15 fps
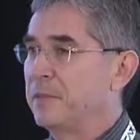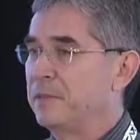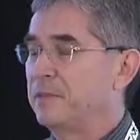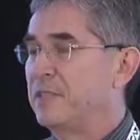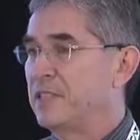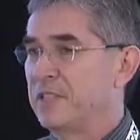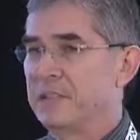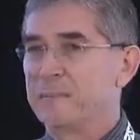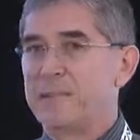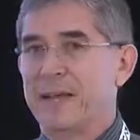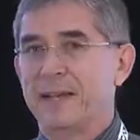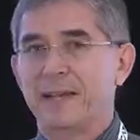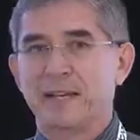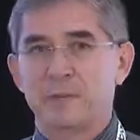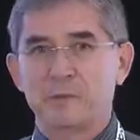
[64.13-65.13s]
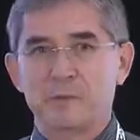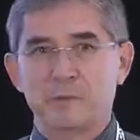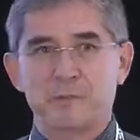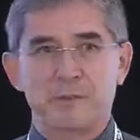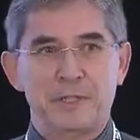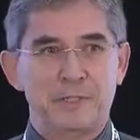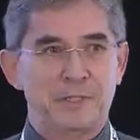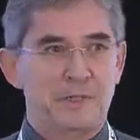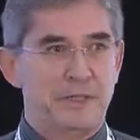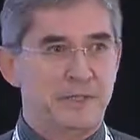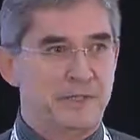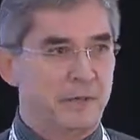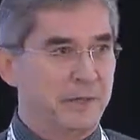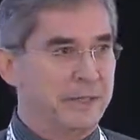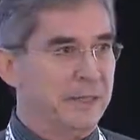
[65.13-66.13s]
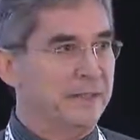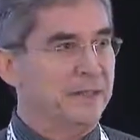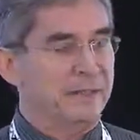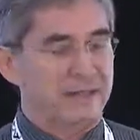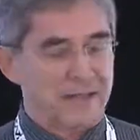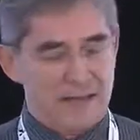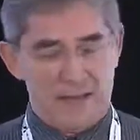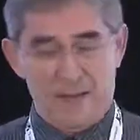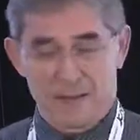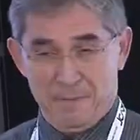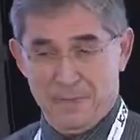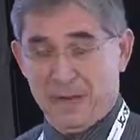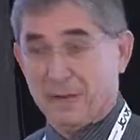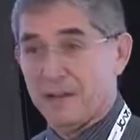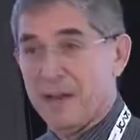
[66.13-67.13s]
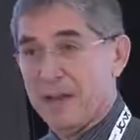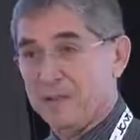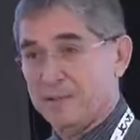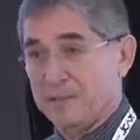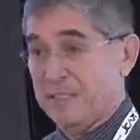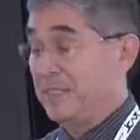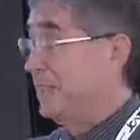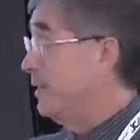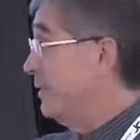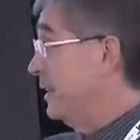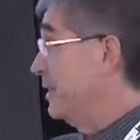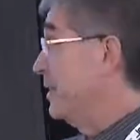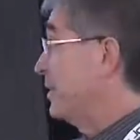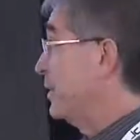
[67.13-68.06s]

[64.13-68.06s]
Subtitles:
division in Bellingham, was referred to as Zodiac Aircraft Interiors.